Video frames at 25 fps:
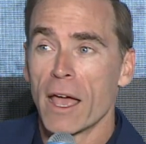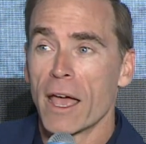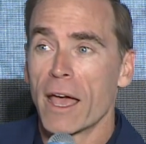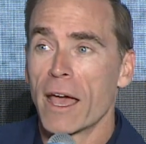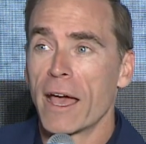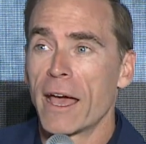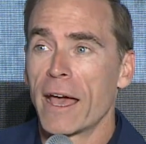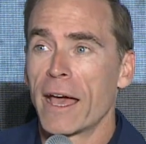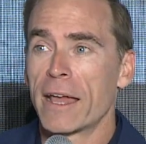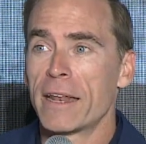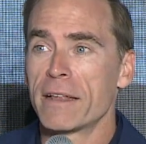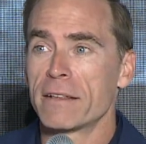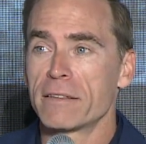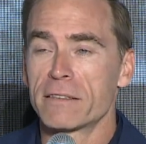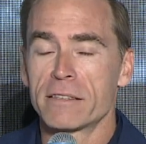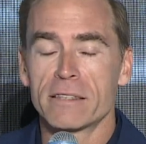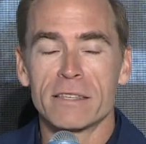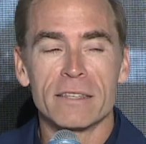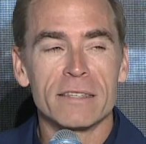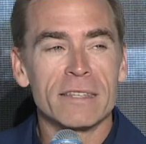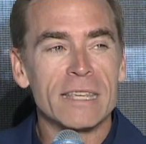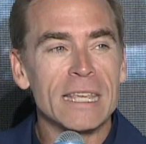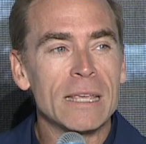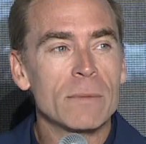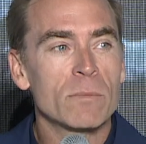And it
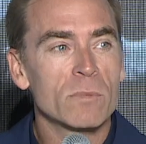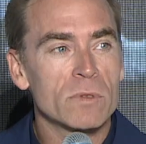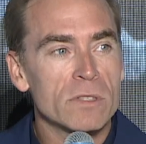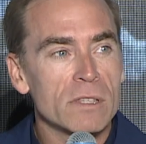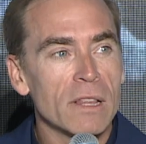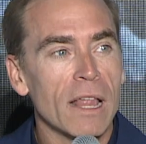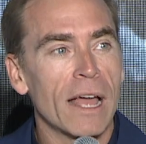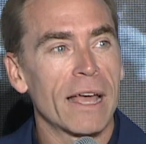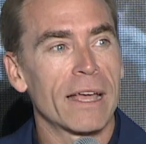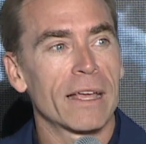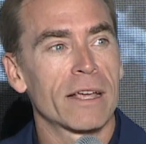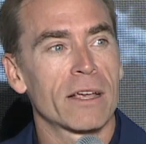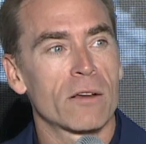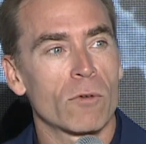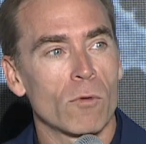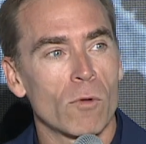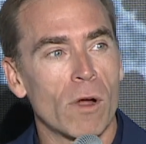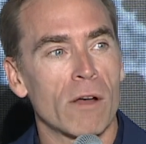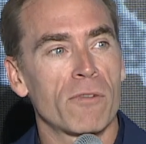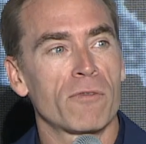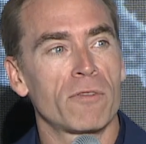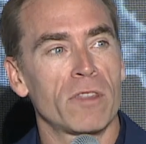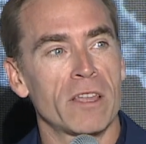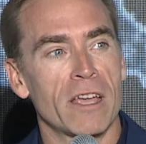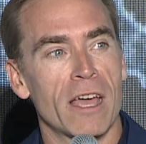seems like
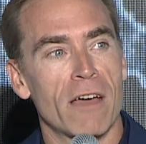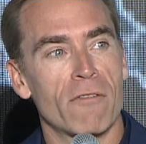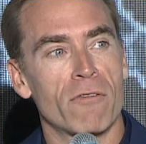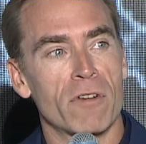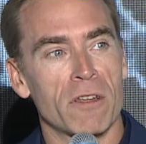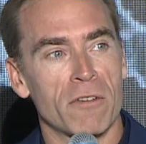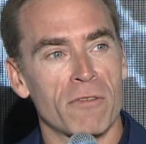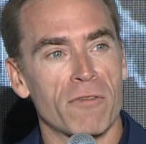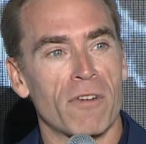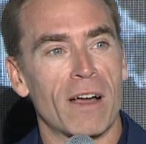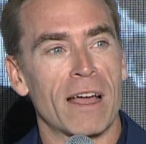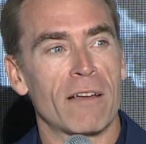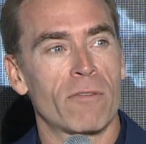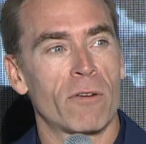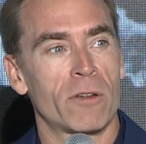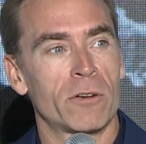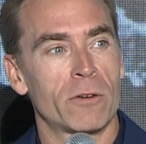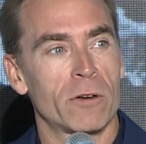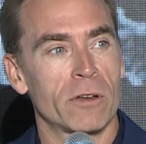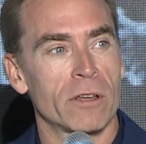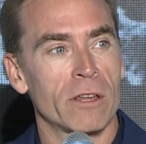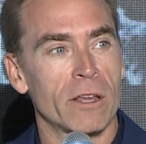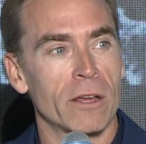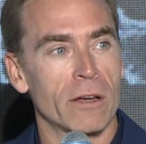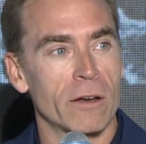roughly every
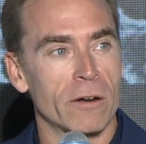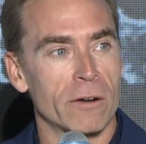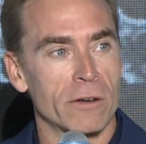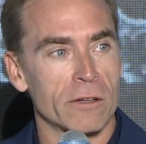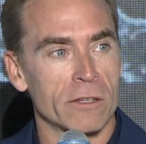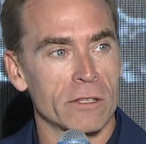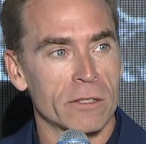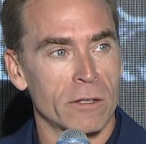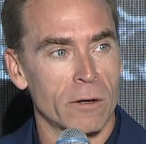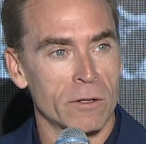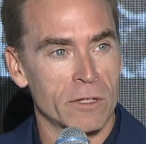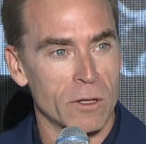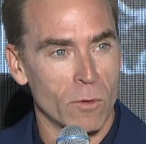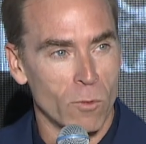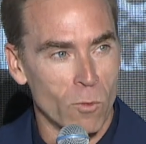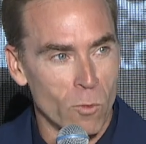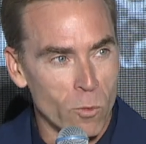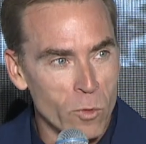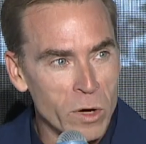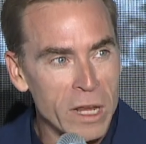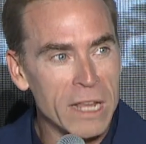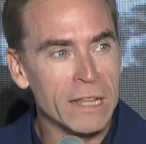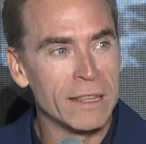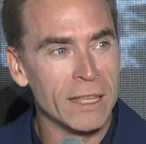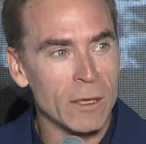500 years, there's a
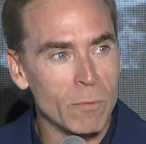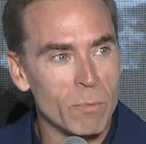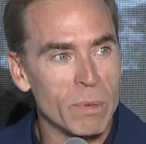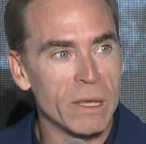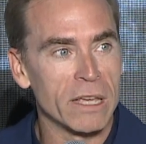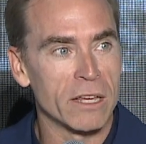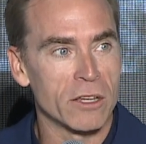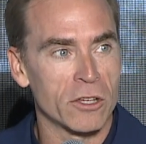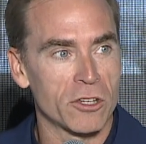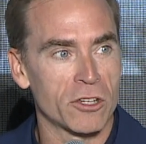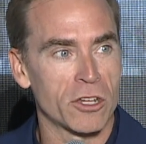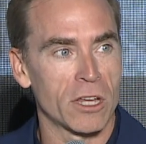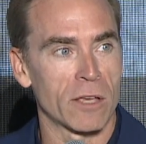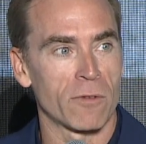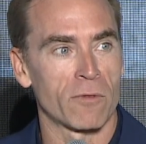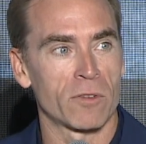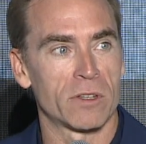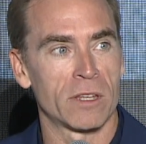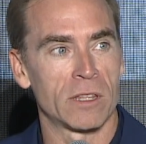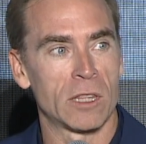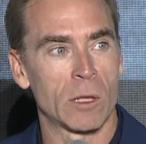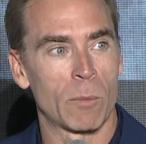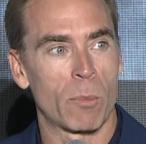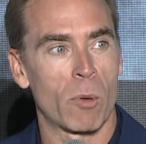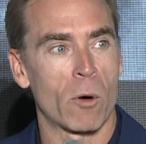really big shift
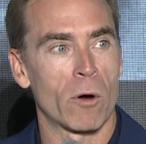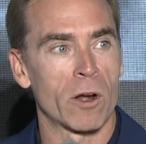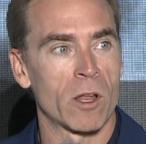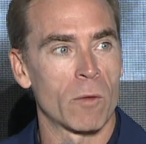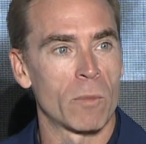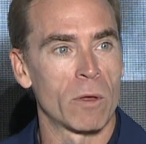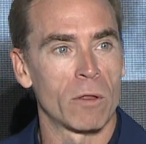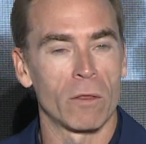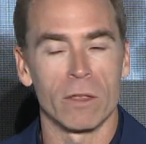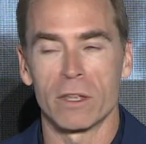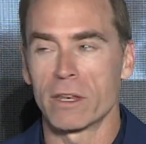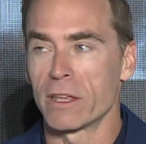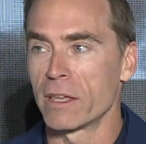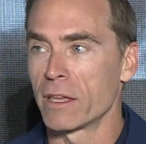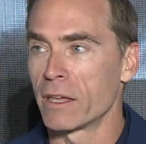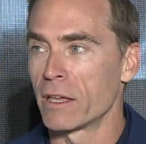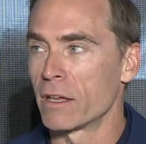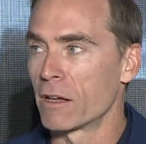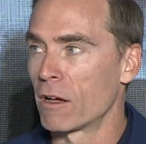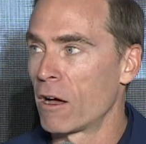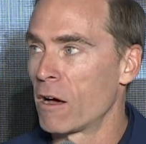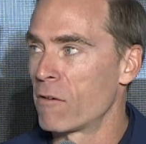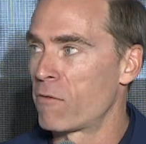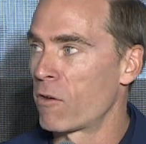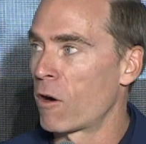in the portability
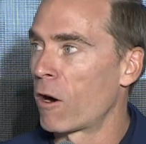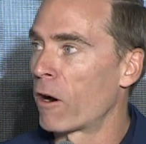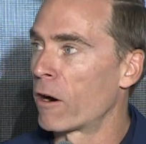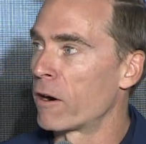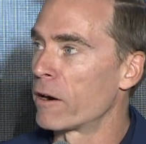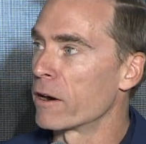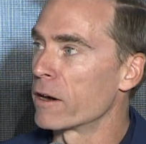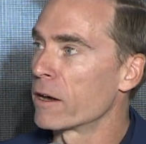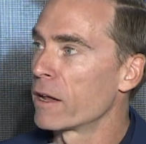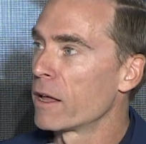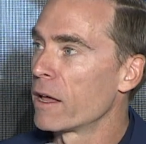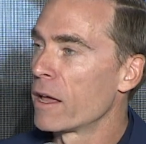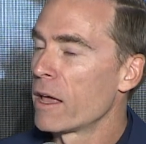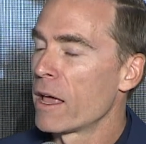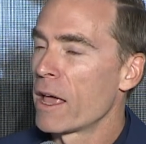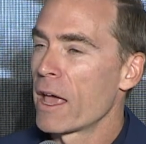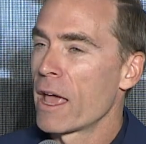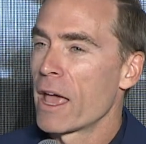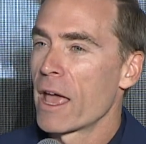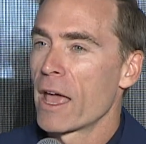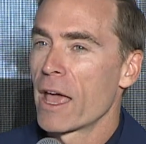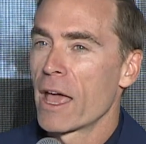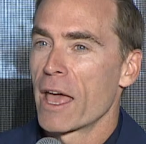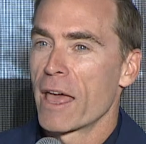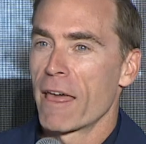of art
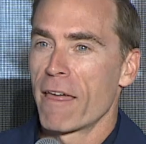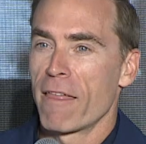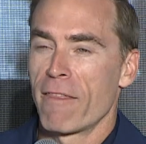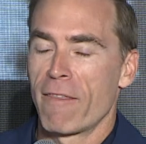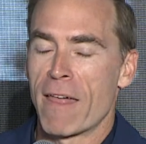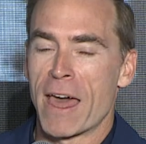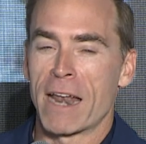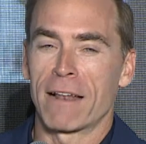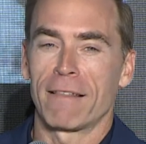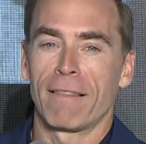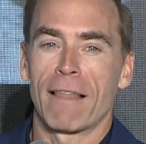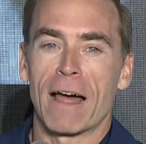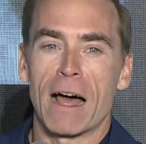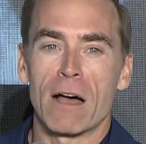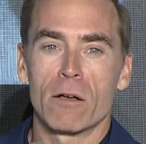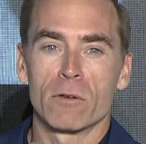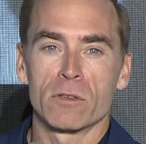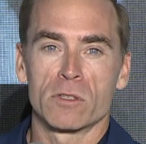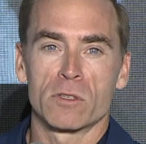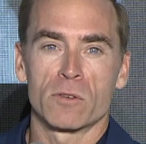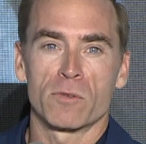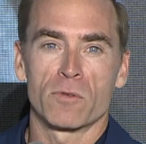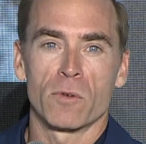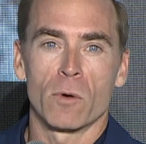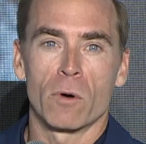that
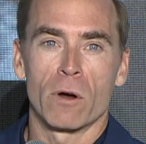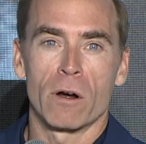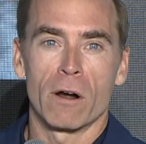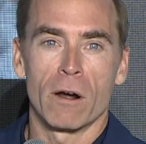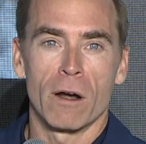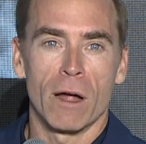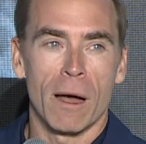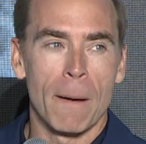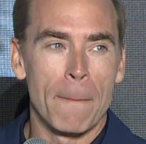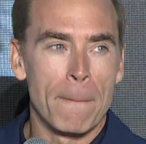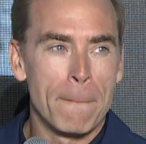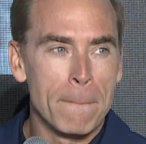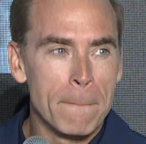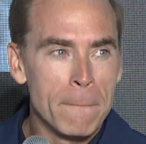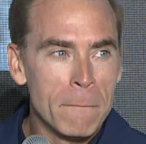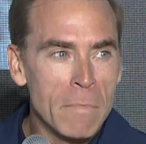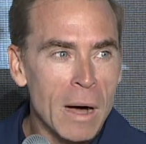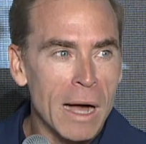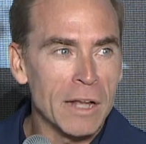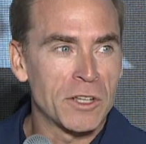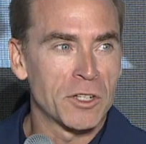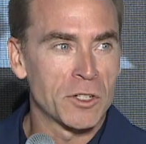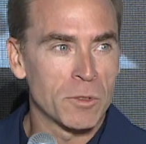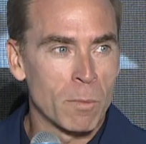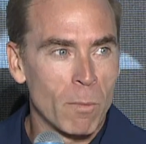allows for a
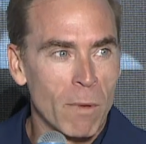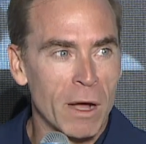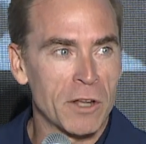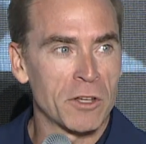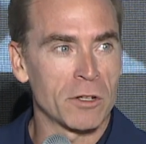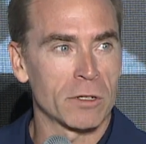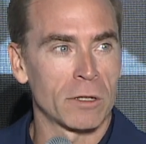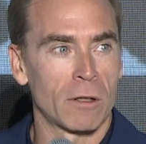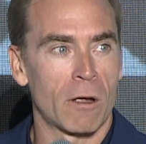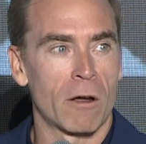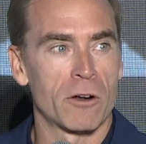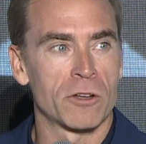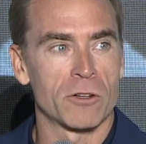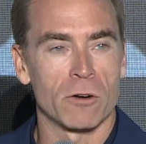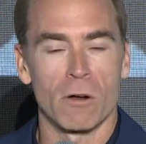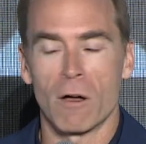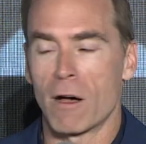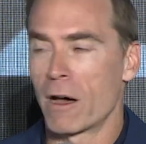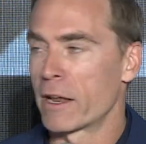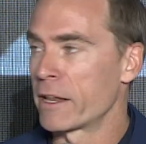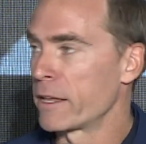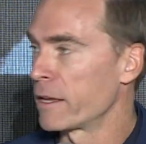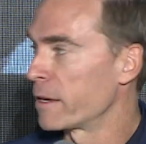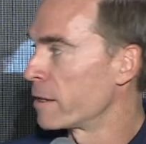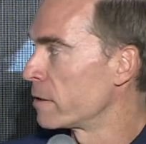much, much larger
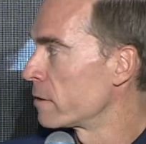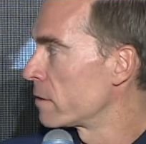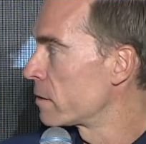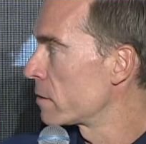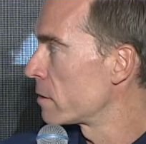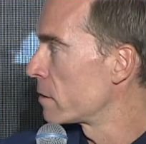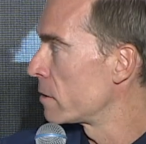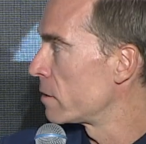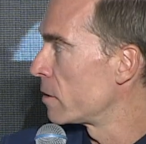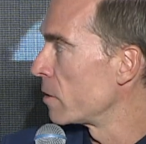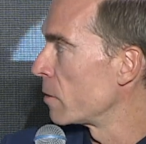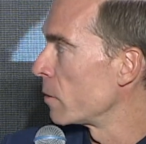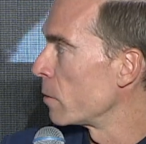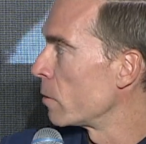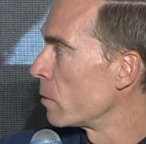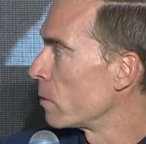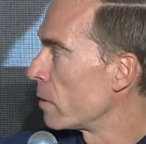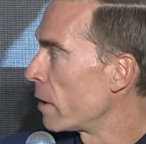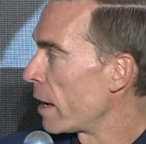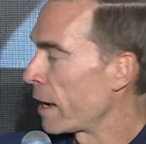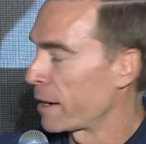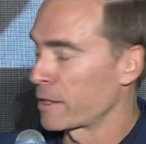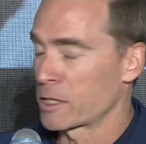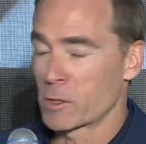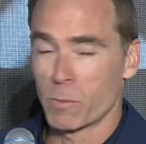audience to
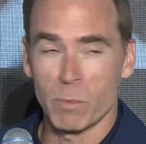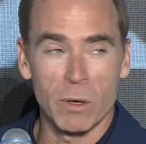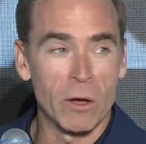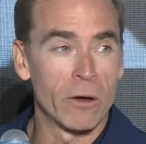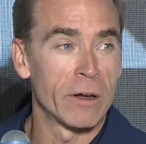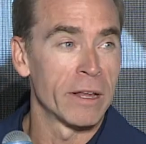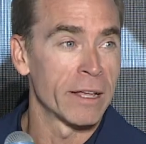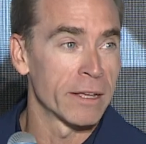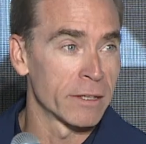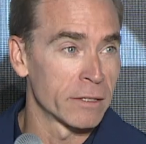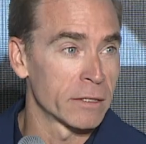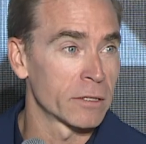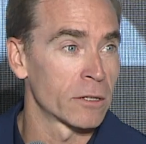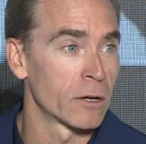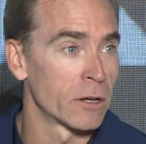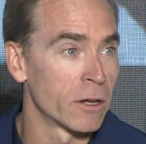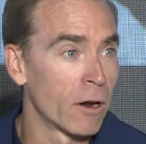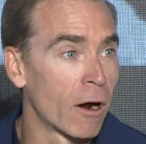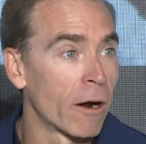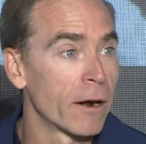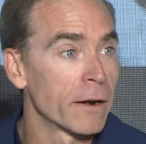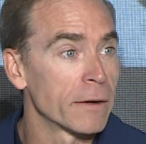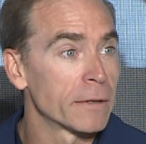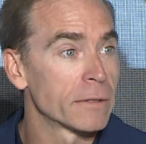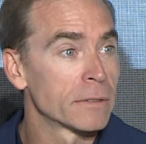experience good
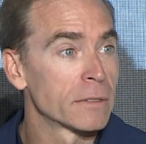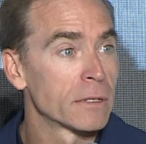art.